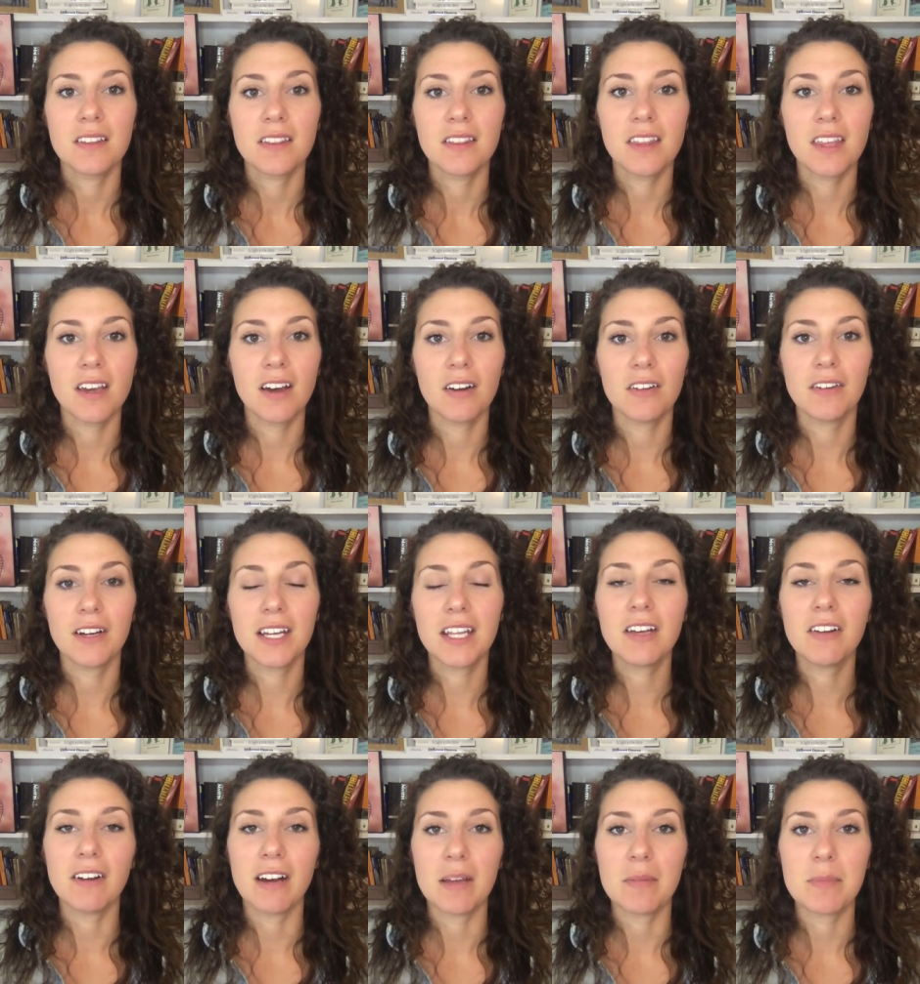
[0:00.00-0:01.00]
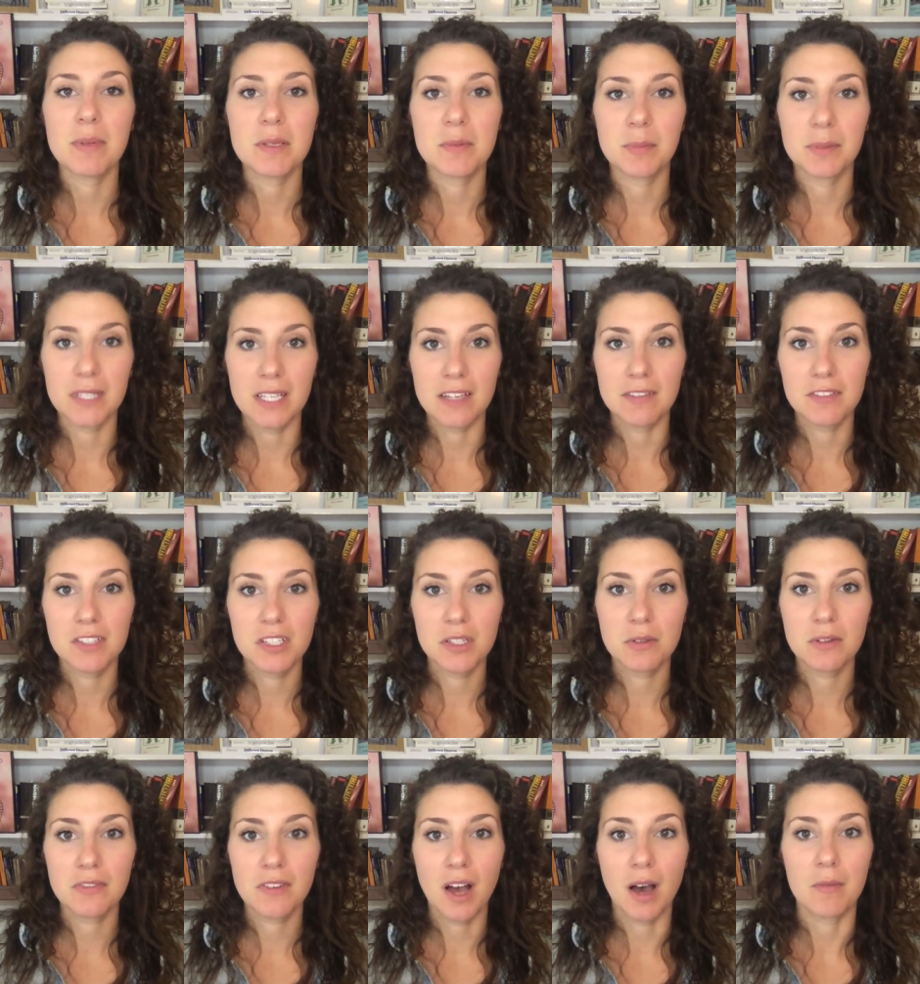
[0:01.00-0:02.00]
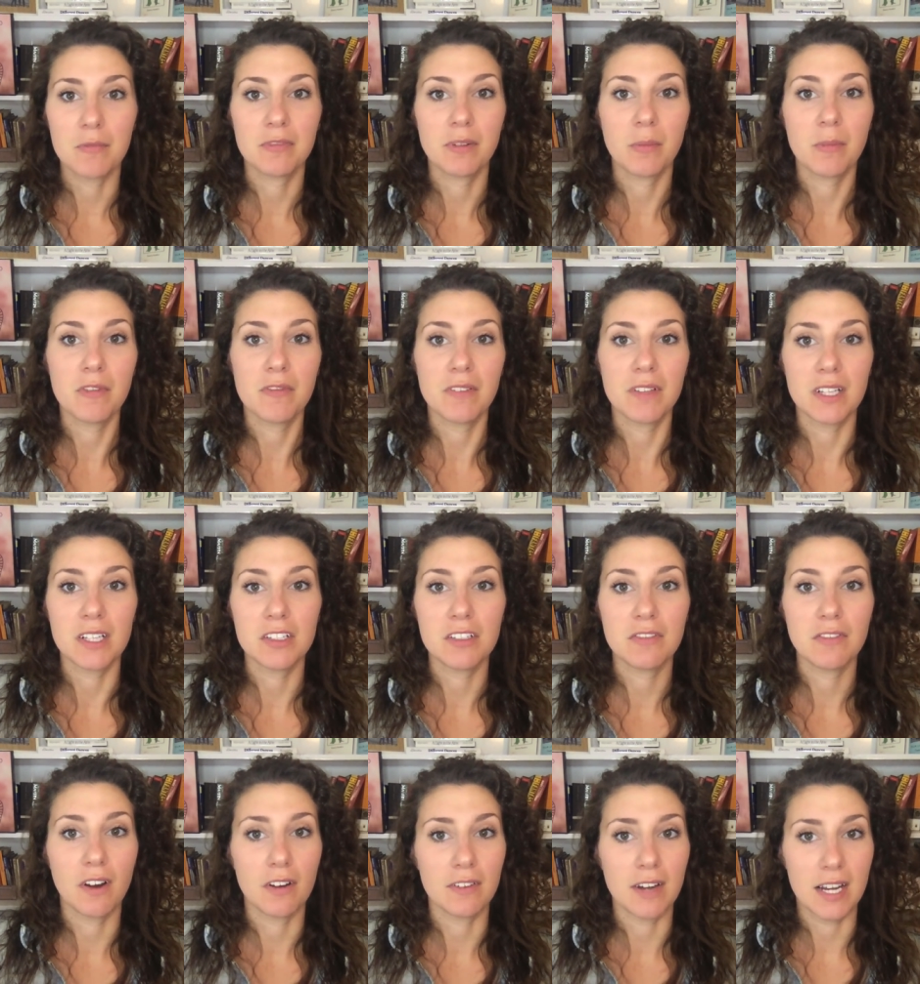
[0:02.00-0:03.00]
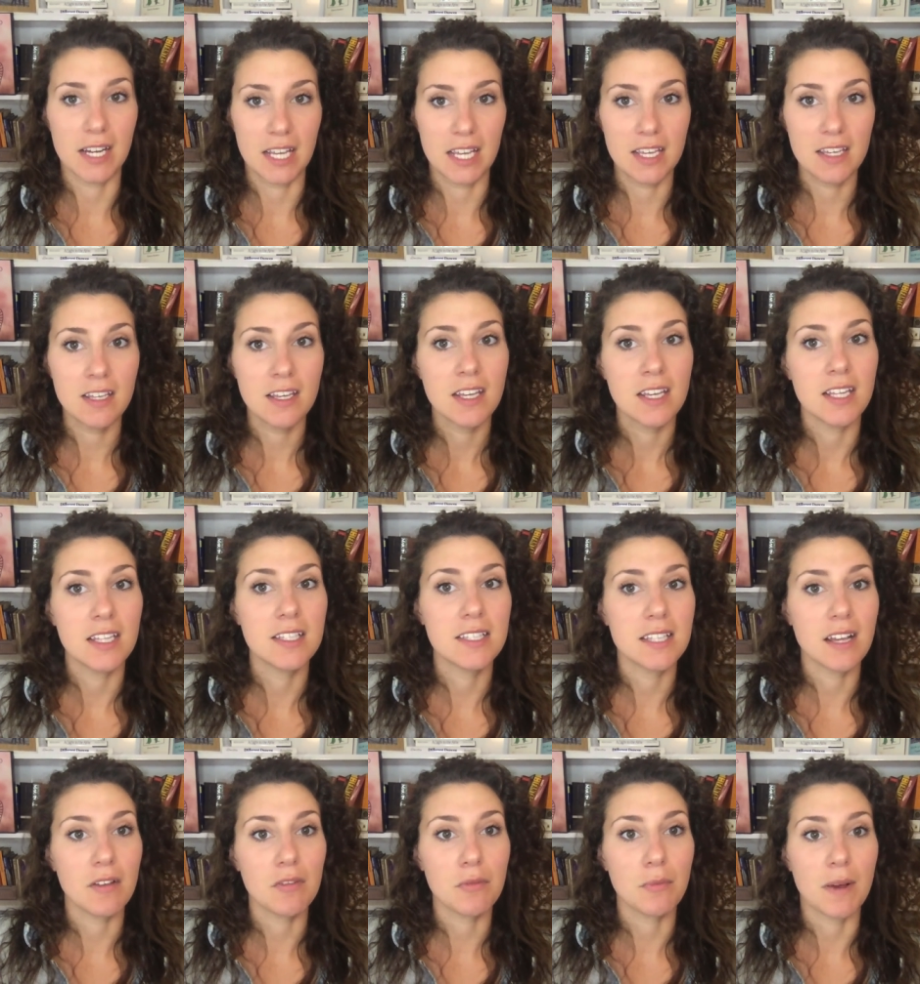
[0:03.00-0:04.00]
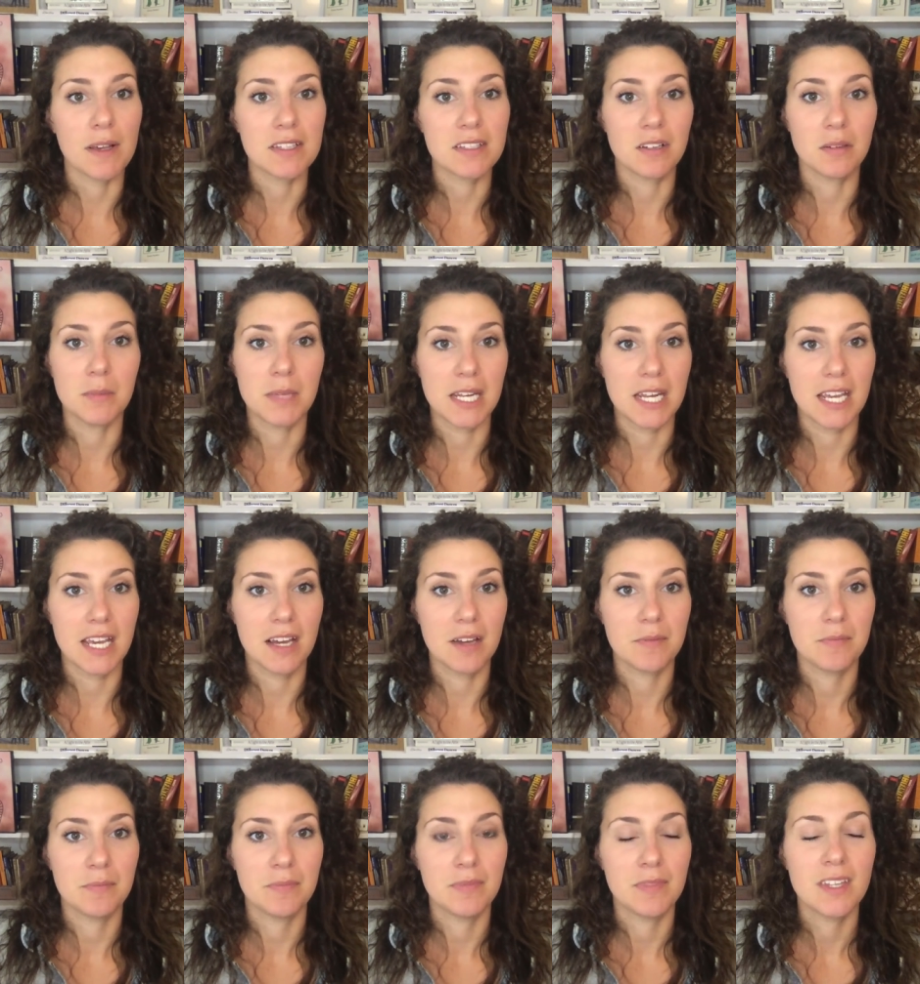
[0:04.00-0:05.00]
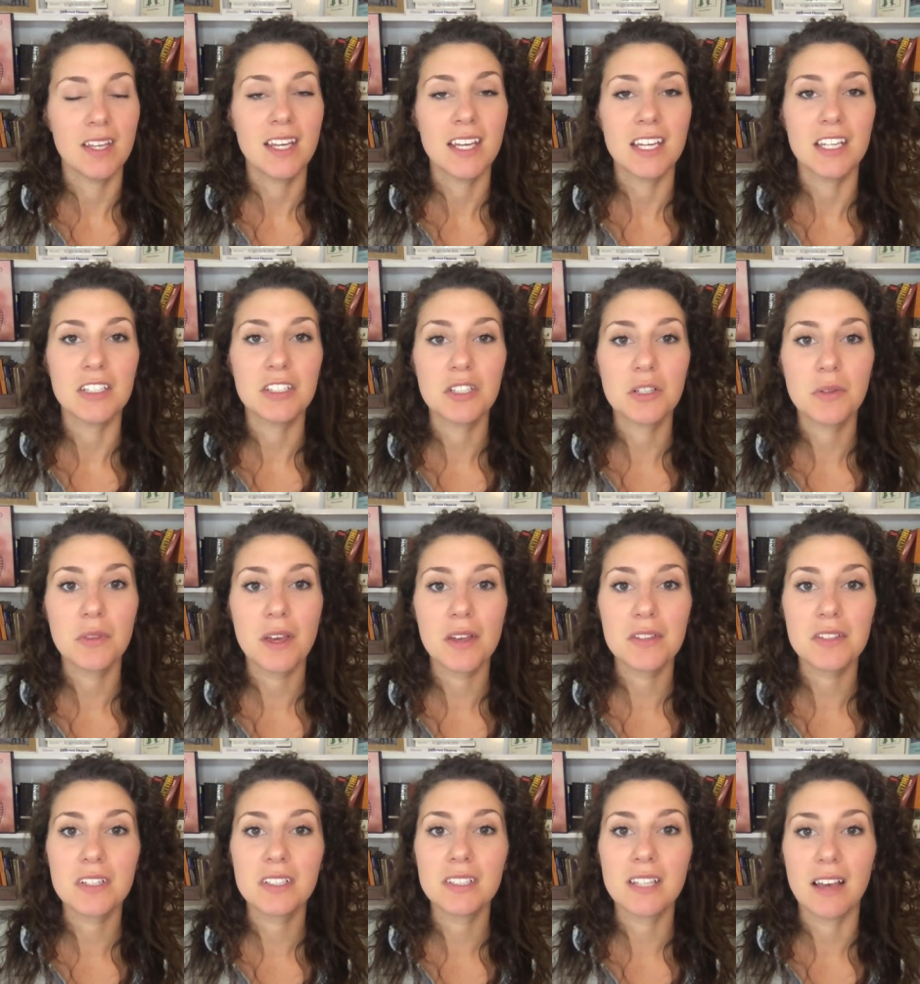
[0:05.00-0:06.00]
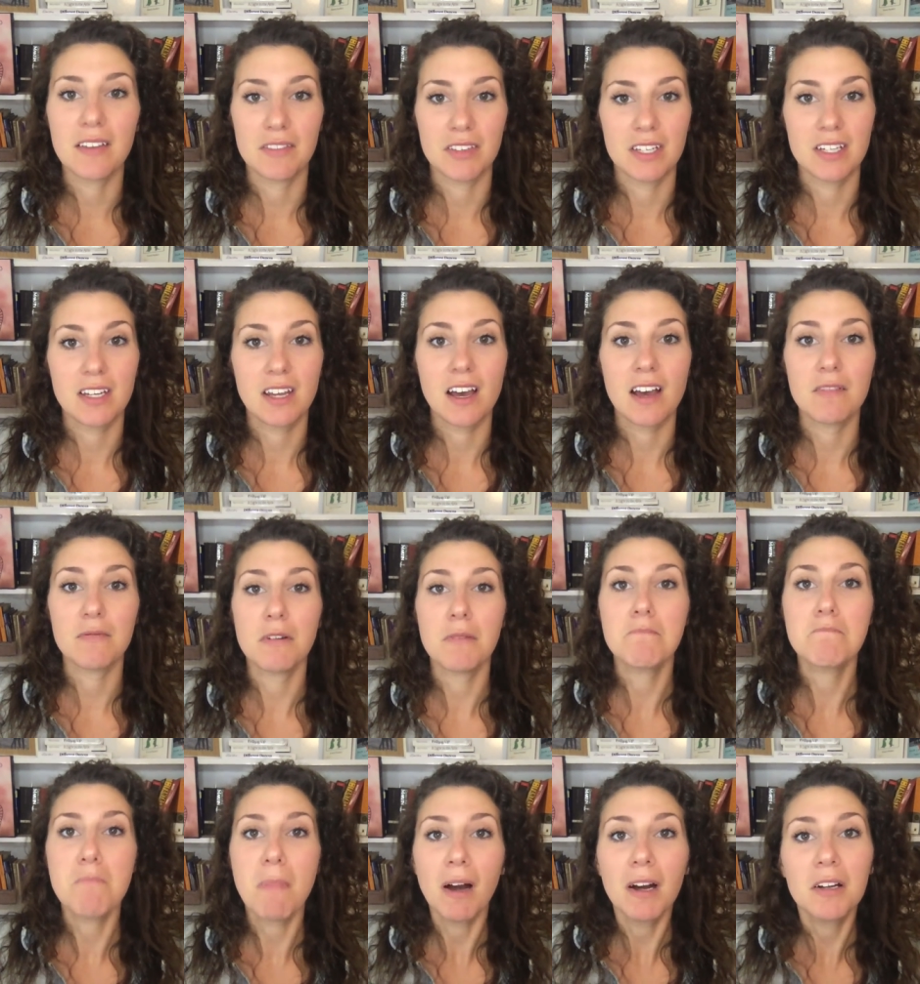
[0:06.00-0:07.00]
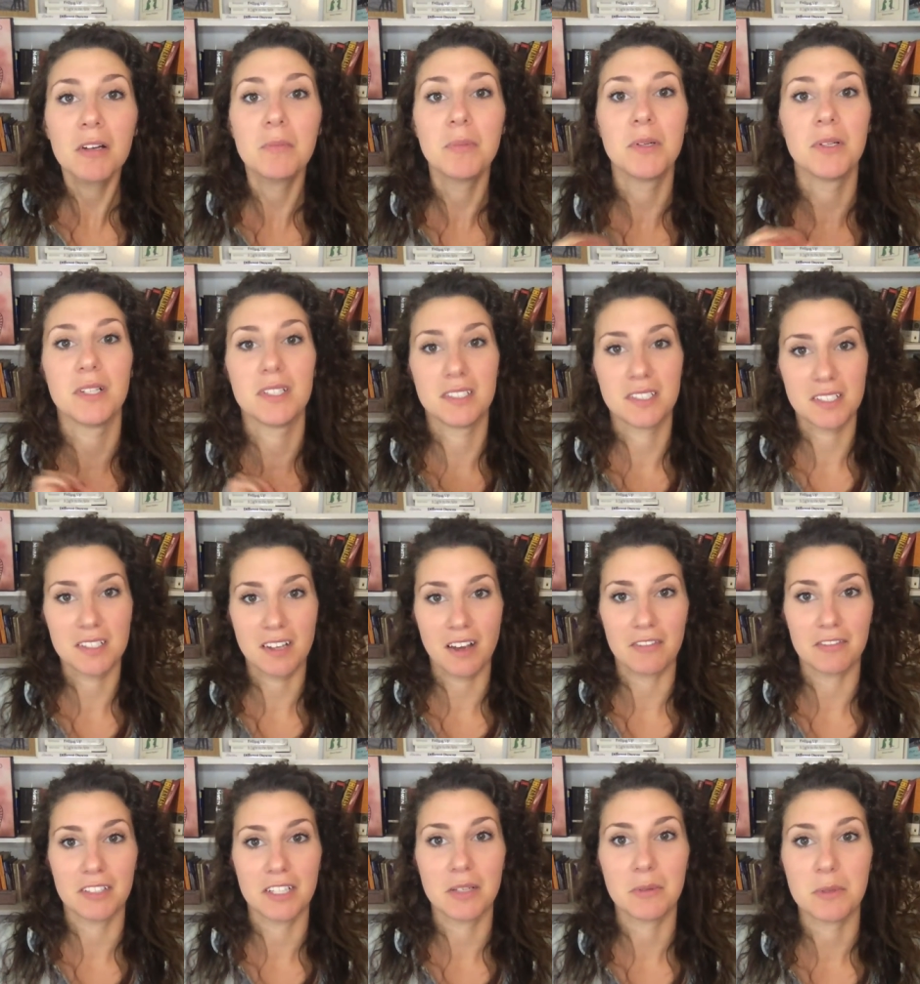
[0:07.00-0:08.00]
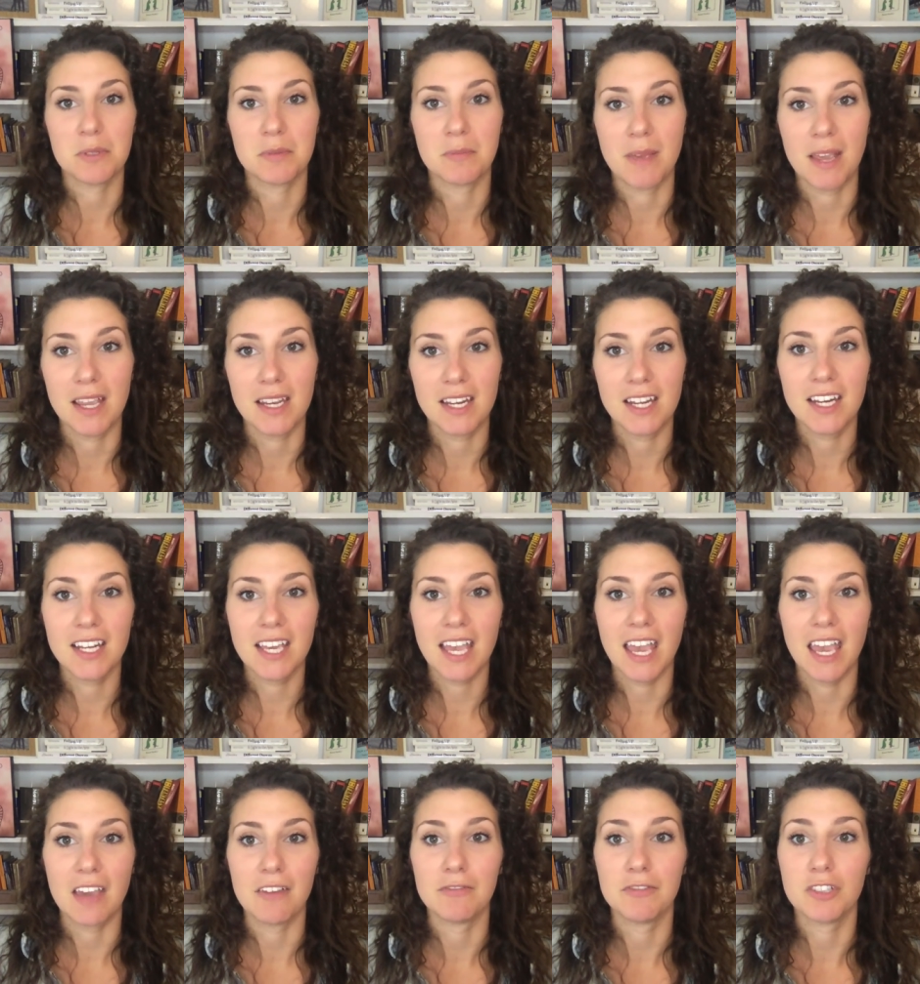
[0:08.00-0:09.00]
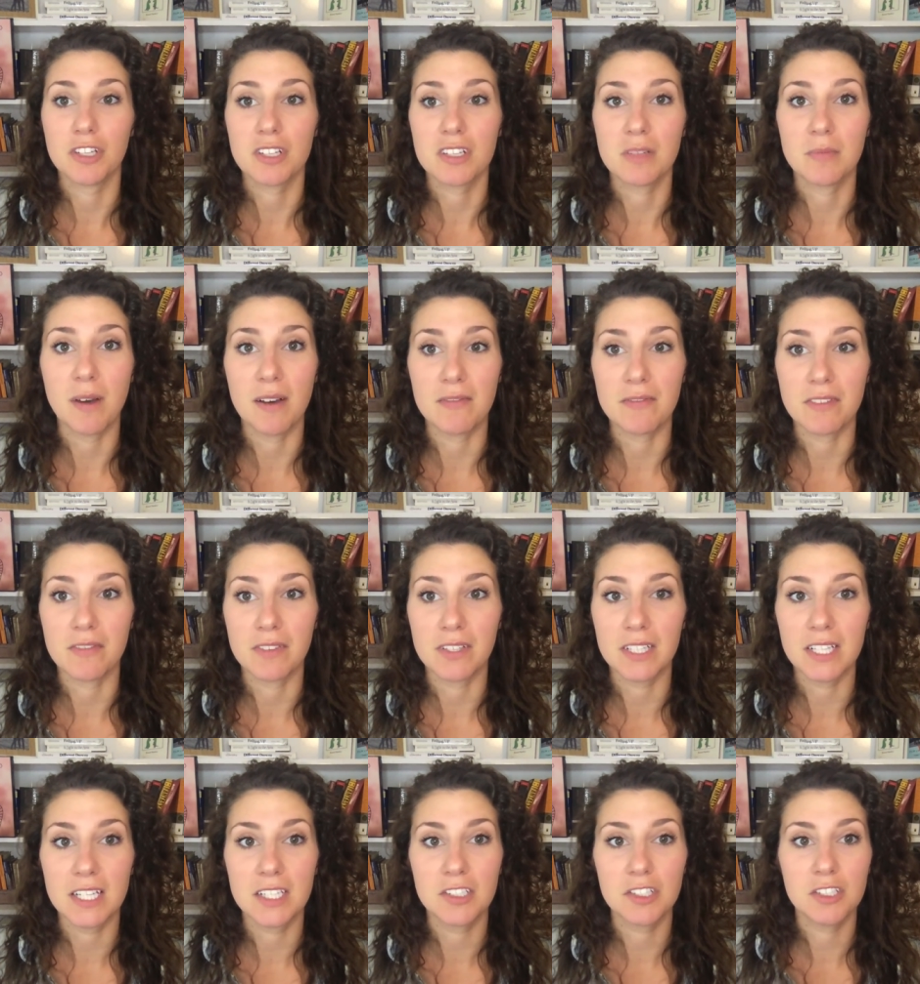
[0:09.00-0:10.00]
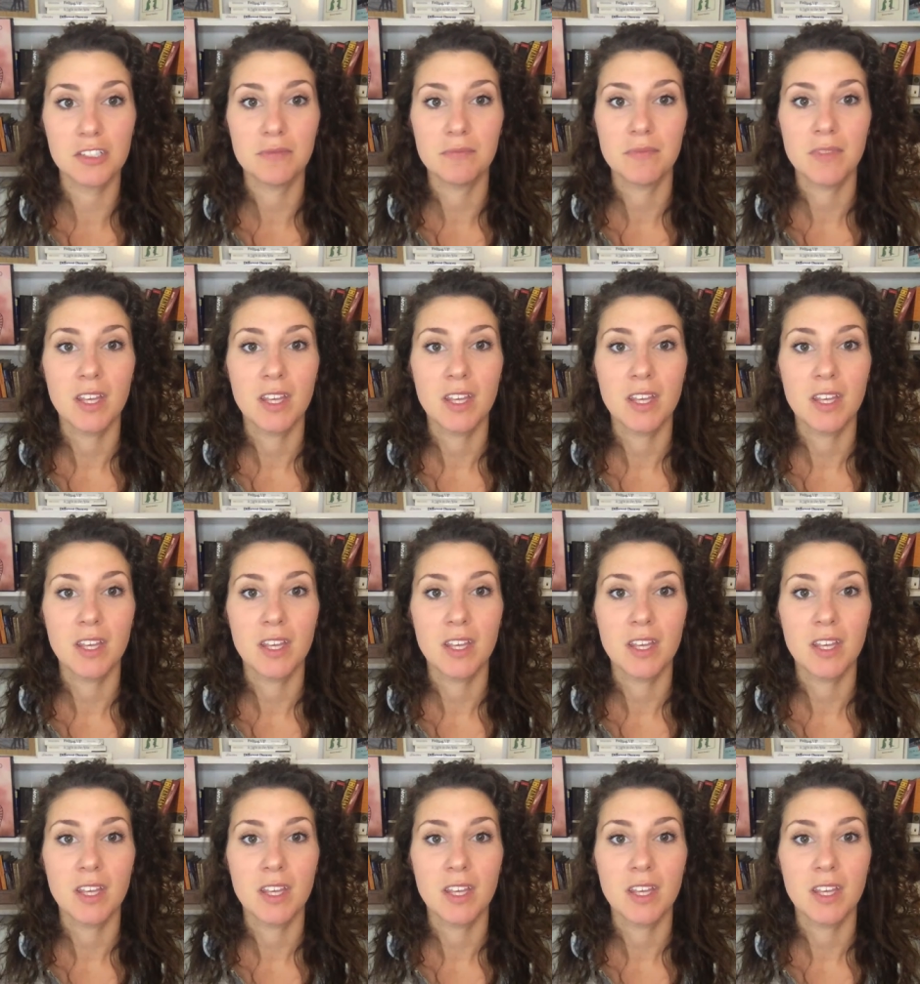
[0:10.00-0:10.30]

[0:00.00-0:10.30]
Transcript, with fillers: The Areni grape is believed to have come from the village of Areni in southwest Armenia. In 2011, a remarkable discovery was made in a cave just above the village.